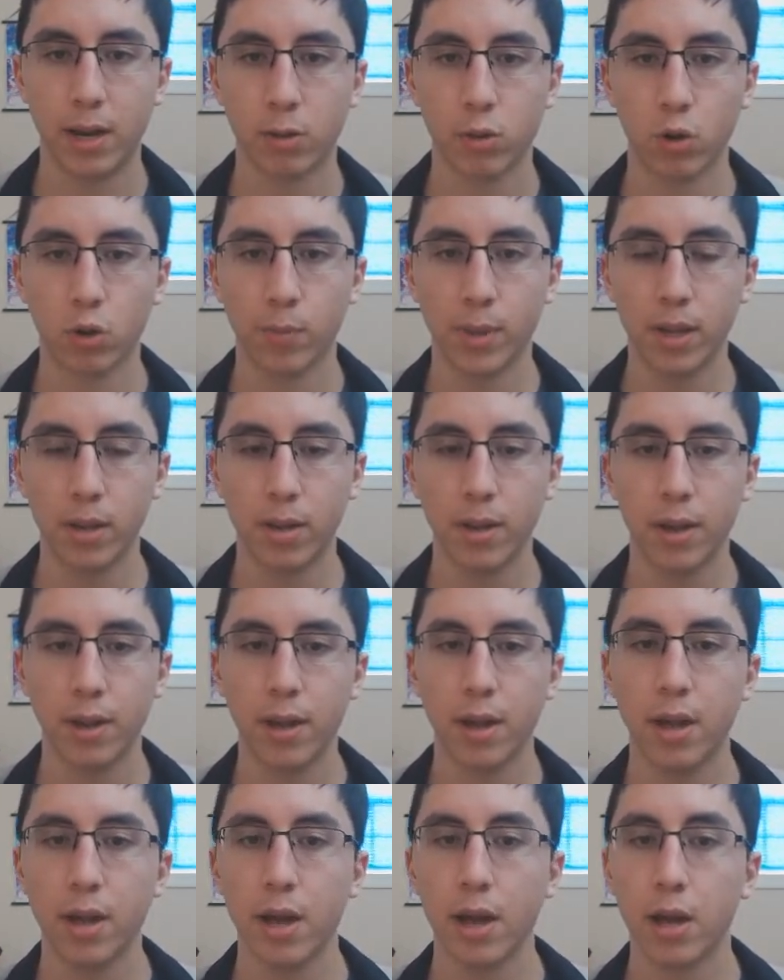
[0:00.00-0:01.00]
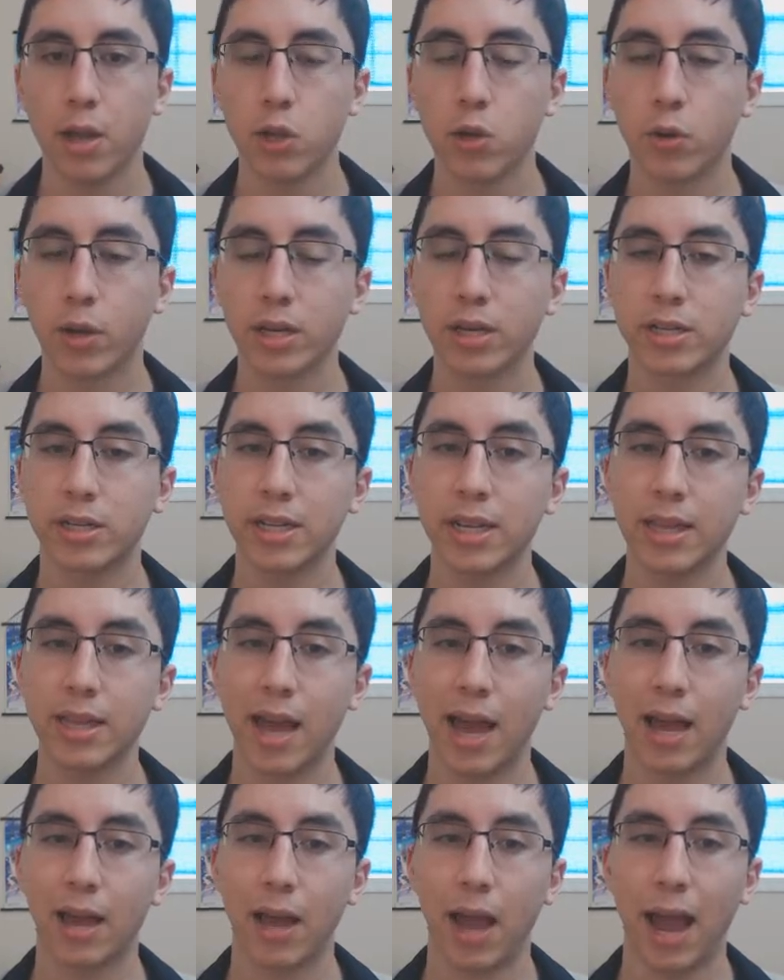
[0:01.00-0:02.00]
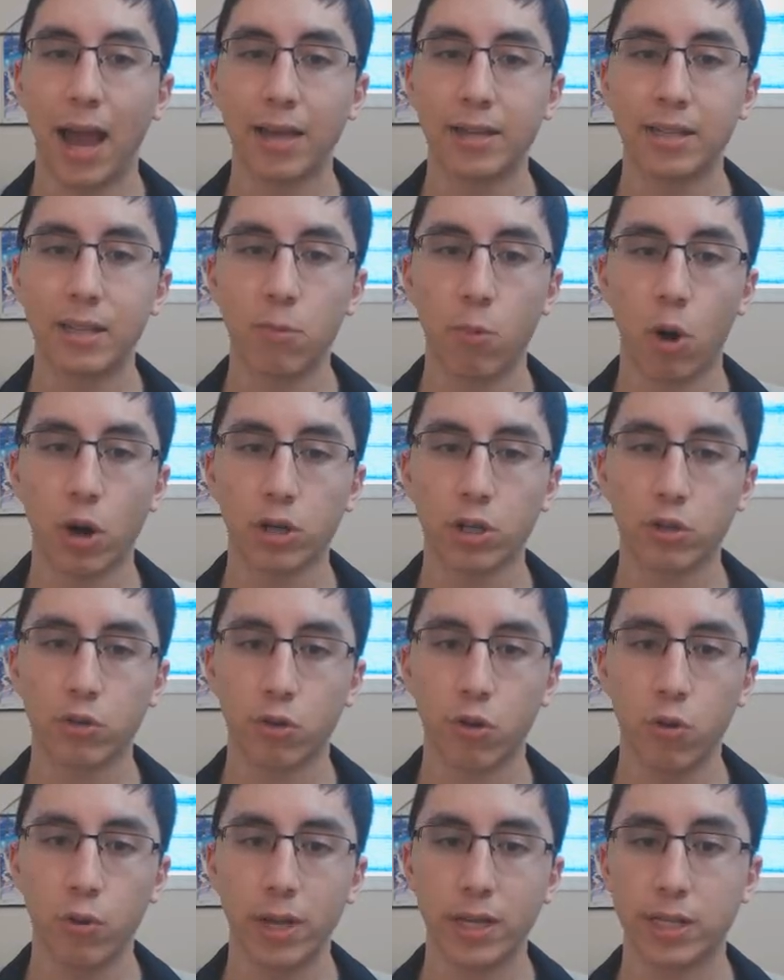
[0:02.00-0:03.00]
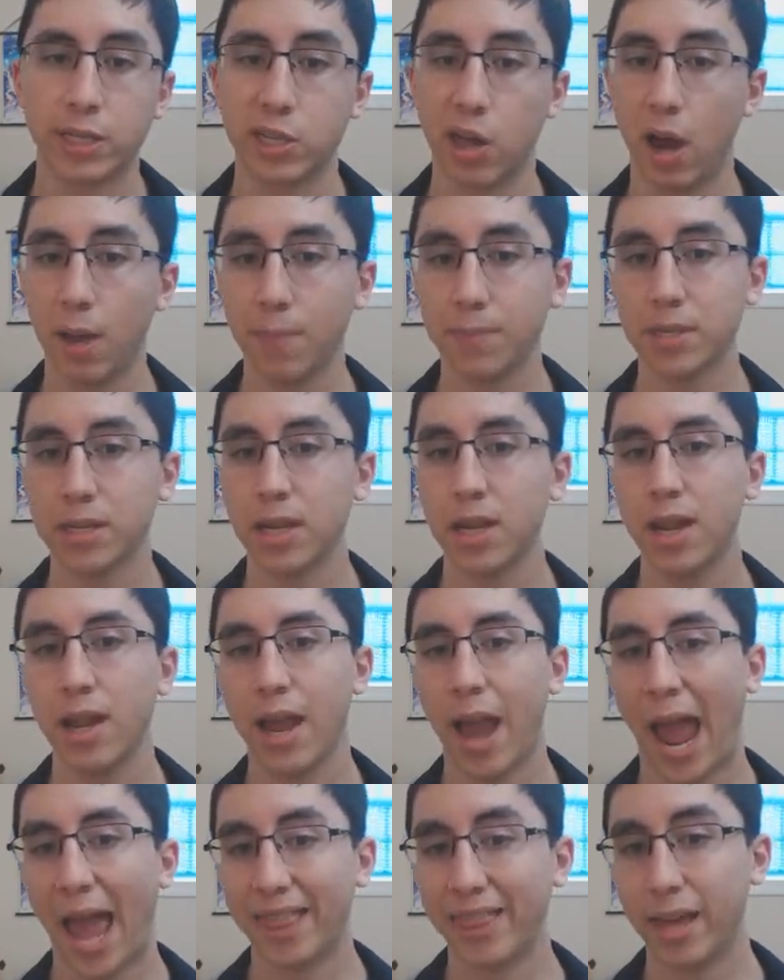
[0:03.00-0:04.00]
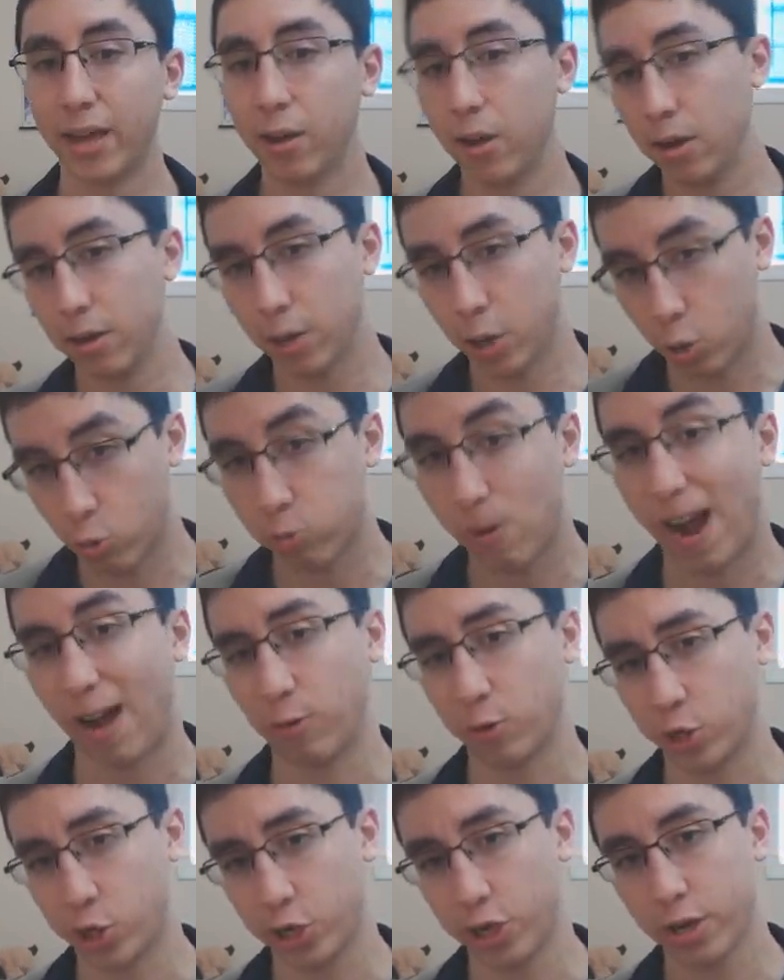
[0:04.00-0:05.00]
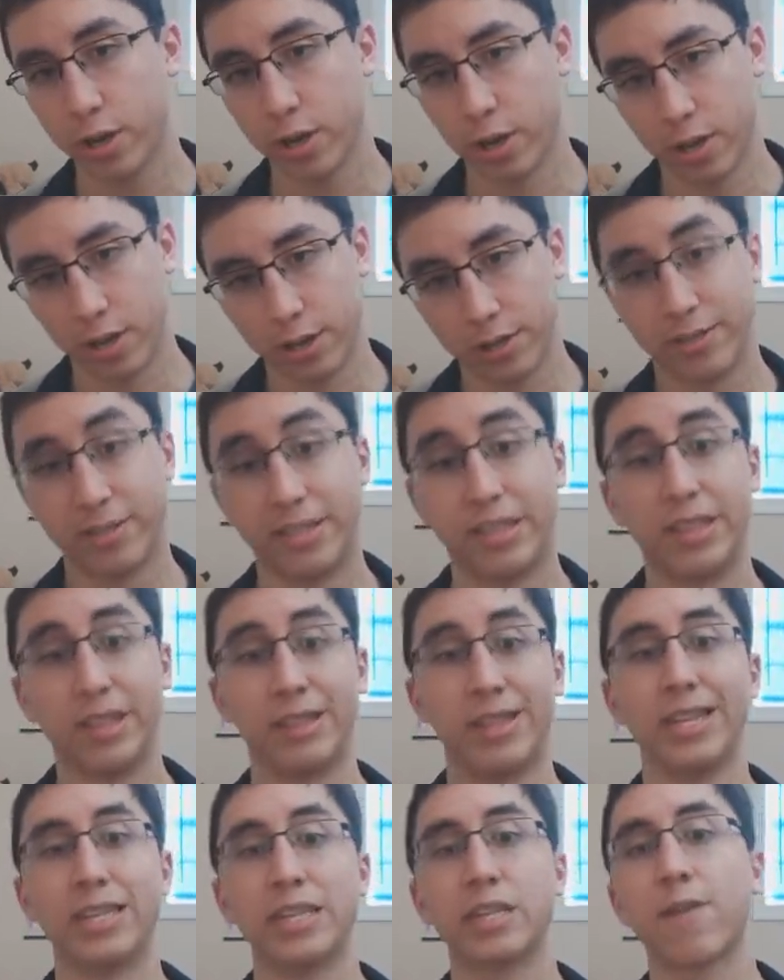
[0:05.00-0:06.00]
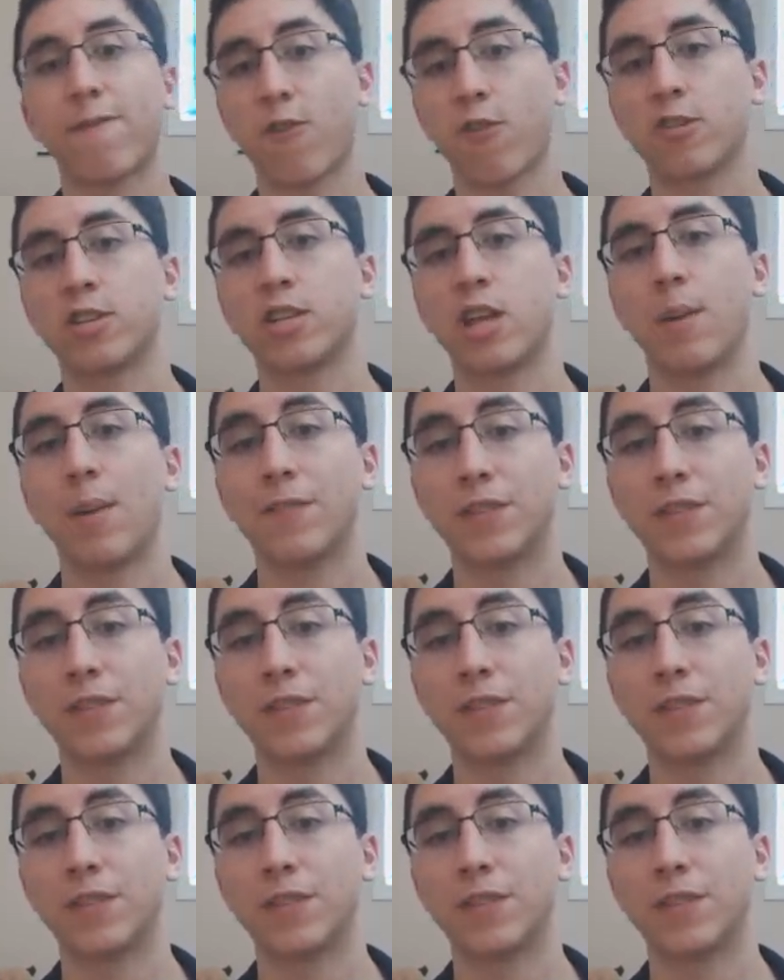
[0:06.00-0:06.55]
it in a little bit, you can see that as he walks through, he stops, and then crouch. This is the first